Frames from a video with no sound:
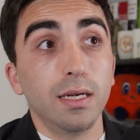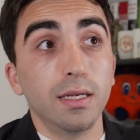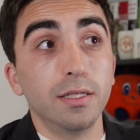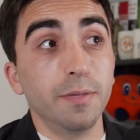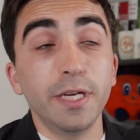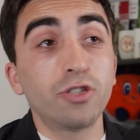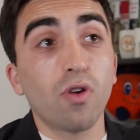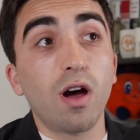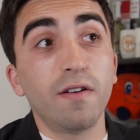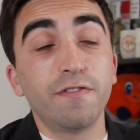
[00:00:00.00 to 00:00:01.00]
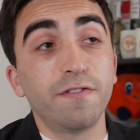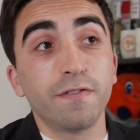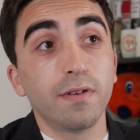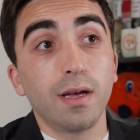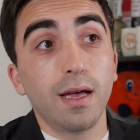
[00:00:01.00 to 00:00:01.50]
Dimitrov
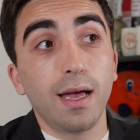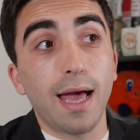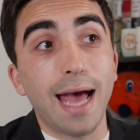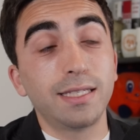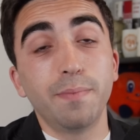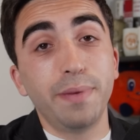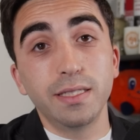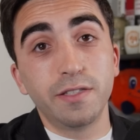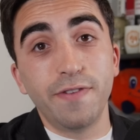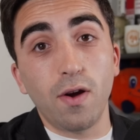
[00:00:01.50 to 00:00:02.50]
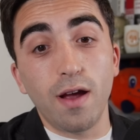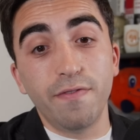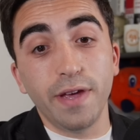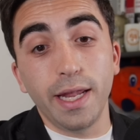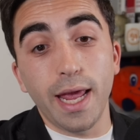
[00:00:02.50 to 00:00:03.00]
hasn't beaten
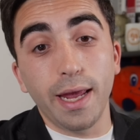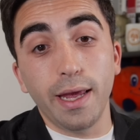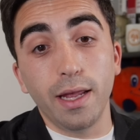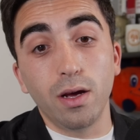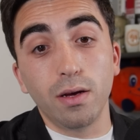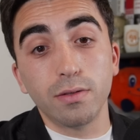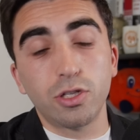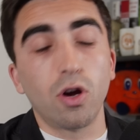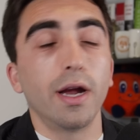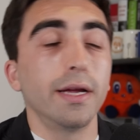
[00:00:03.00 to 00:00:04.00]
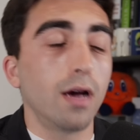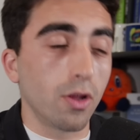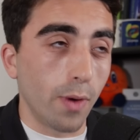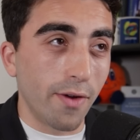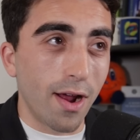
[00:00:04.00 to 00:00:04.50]
Zverev in a, in a, sorry, other
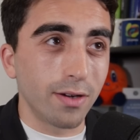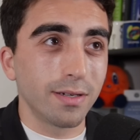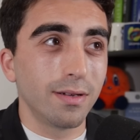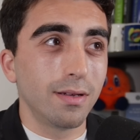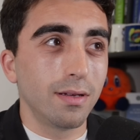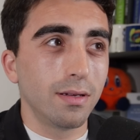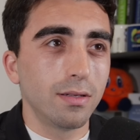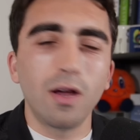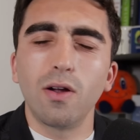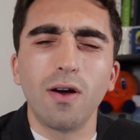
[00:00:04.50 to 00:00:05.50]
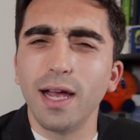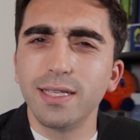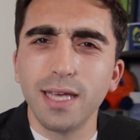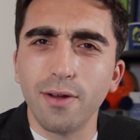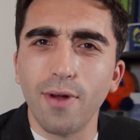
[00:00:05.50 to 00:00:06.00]
way around. No, no, I
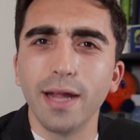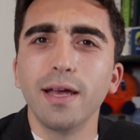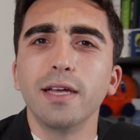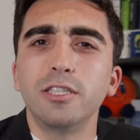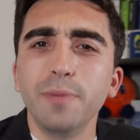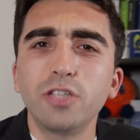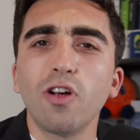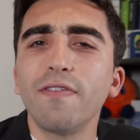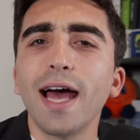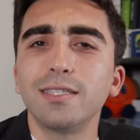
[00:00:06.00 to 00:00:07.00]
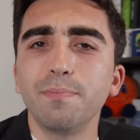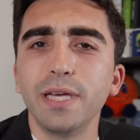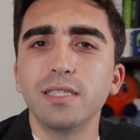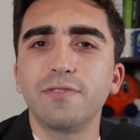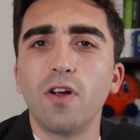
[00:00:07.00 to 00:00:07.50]
said it right. Dimitrov hasn't
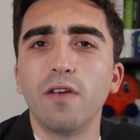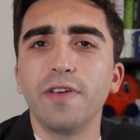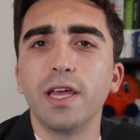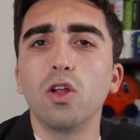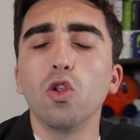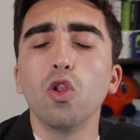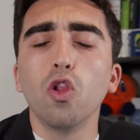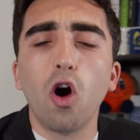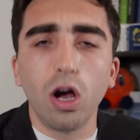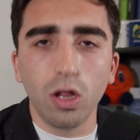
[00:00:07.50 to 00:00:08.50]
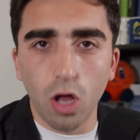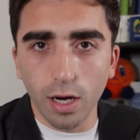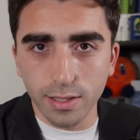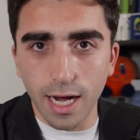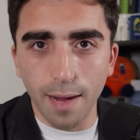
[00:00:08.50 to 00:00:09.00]
beaten Zverev in a long, long
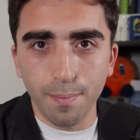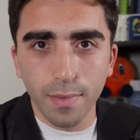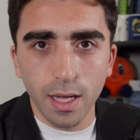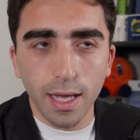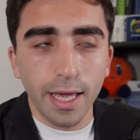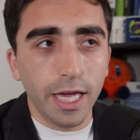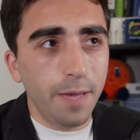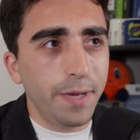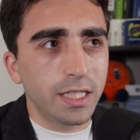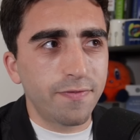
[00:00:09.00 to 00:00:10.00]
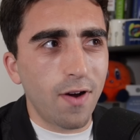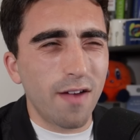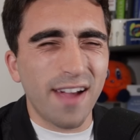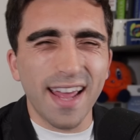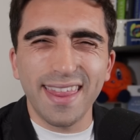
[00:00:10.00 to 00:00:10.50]
time. He beat
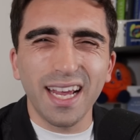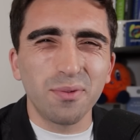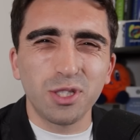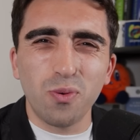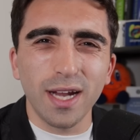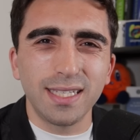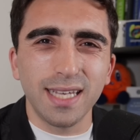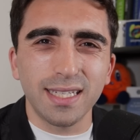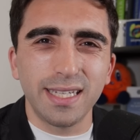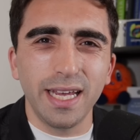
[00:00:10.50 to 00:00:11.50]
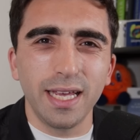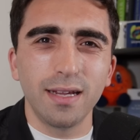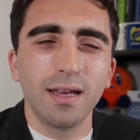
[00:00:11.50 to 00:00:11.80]
Zverev, I think it was twenty sixteen.